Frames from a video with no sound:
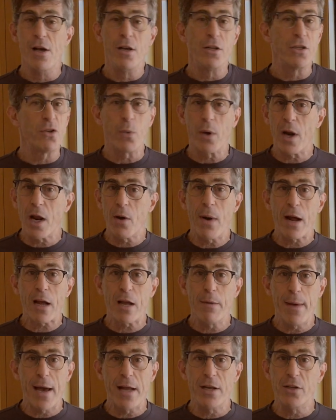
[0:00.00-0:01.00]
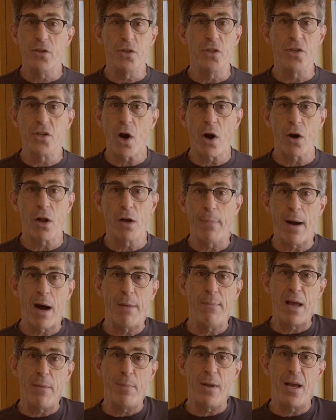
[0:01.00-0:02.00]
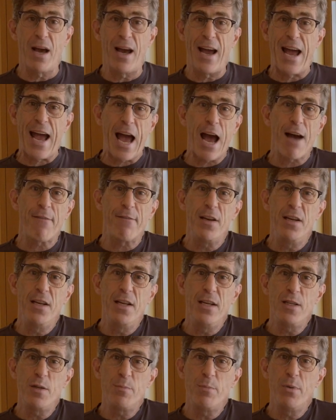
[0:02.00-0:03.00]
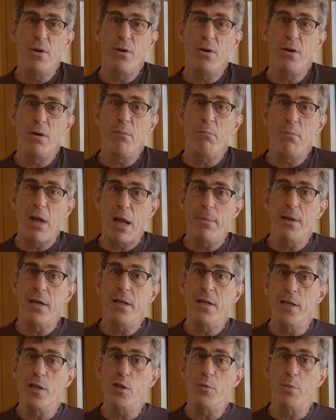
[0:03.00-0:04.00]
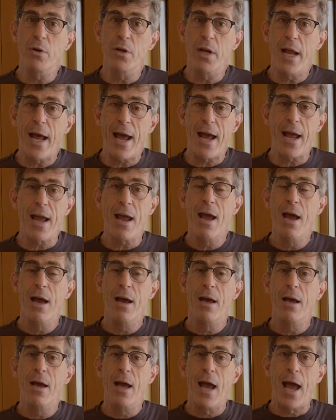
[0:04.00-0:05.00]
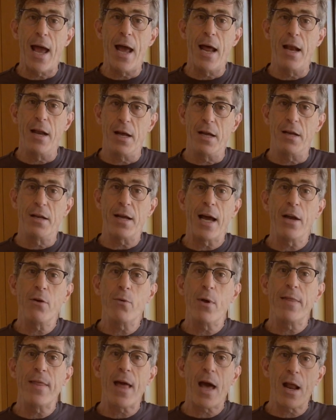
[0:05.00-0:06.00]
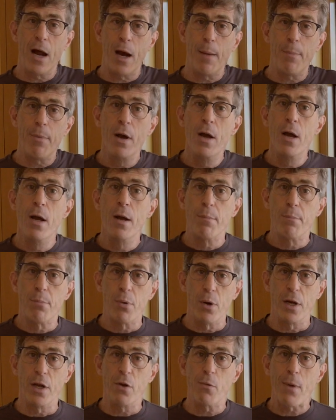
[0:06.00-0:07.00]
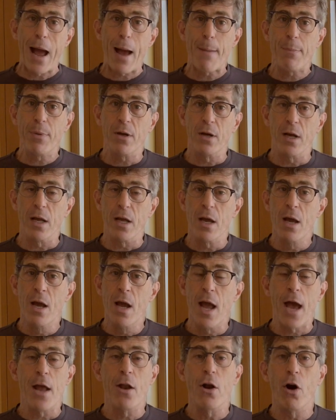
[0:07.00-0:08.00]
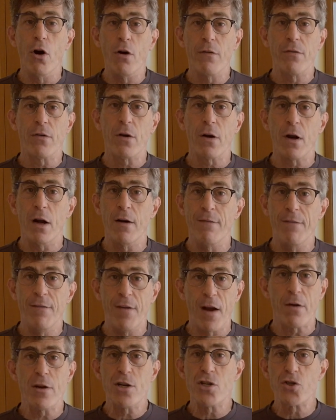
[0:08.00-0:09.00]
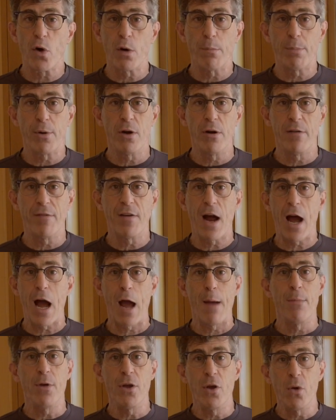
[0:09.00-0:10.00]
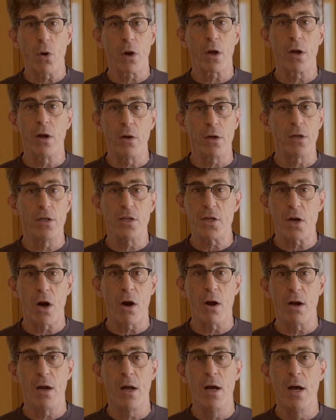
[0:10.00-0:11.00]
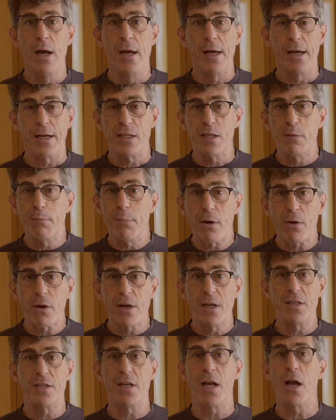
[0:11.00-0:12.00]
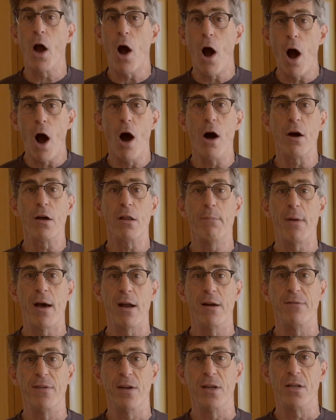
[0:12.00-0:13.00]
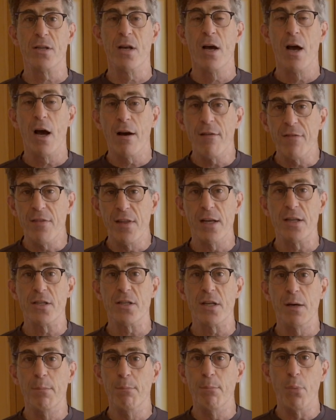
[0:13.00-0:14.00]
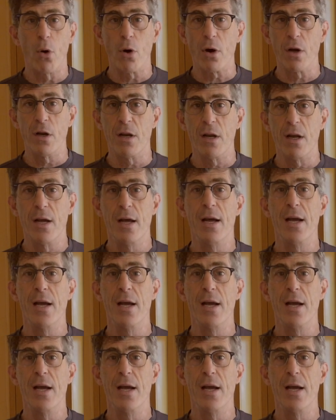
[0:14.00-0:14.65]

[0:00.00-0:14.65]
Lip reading: So what I'd recommend is you start at about maybe 0.5 teaspoon, maybe 1 teaspoon a day, and titrate that up pretty rapidly. And over a very short period of time, you are going to start experiencing all of the benefits of this important,